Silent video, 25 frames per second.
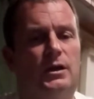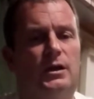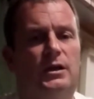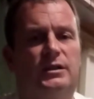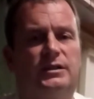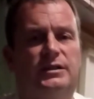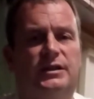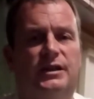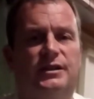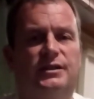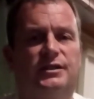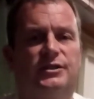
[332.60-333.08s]

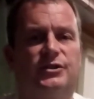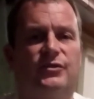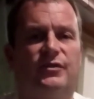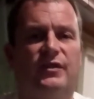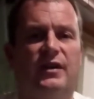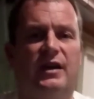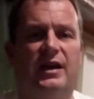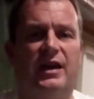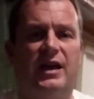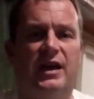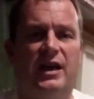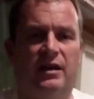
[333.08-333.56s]
It tastes
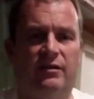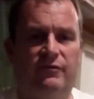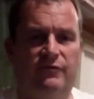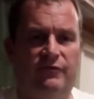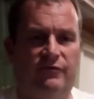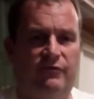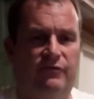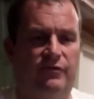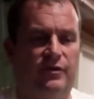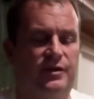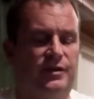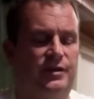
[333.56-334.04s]
of
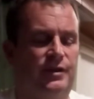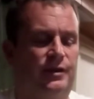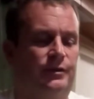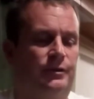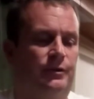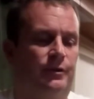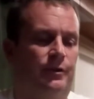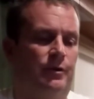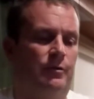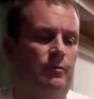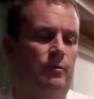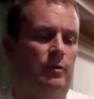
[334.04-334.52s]
everything
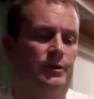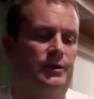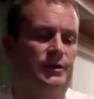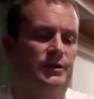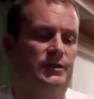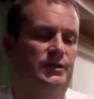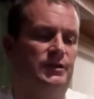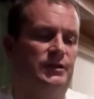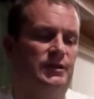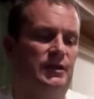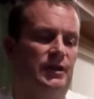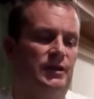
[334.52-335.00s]
that I want
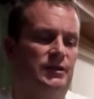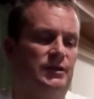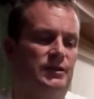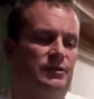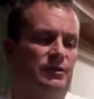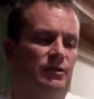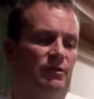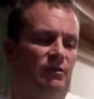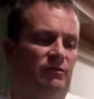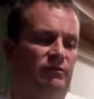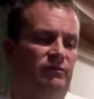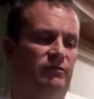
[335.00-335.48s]
it to
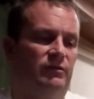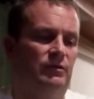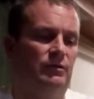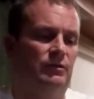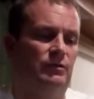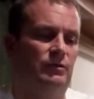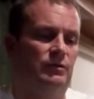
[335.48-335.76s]
taste of.